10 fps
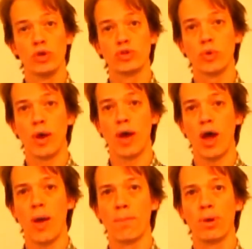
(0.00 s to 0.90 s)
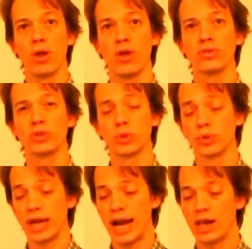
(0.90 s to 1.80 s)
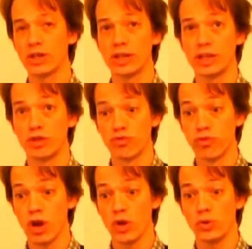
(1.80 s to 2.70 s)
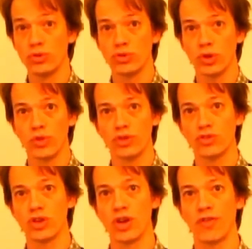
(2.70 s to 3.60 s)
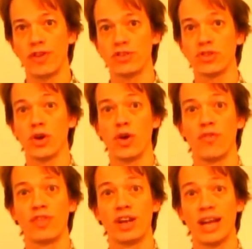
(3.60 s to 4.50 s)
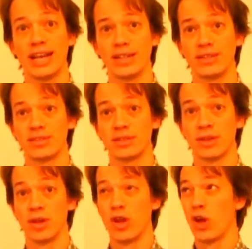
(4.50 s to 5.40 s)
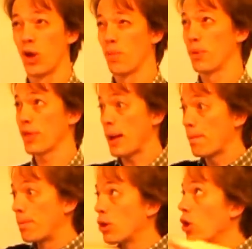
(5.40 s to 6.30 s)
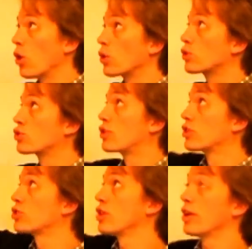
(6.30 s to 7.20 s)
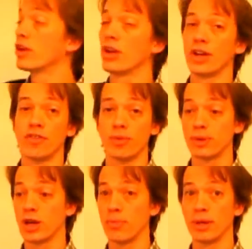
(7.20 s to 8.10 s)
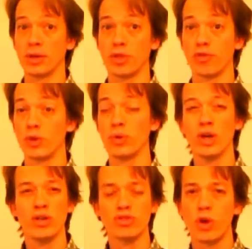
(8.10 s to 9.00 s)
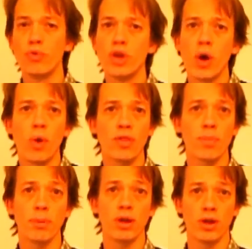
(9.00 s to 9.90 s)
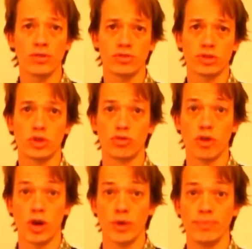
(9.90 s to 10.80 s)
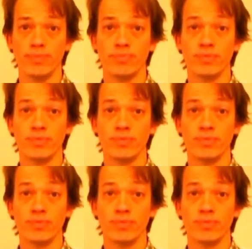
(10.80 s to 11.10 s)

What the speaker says: So a plant called algae grows on the surface of the lakes. But that blocks the sunlight from coming through, so no other plants can grow.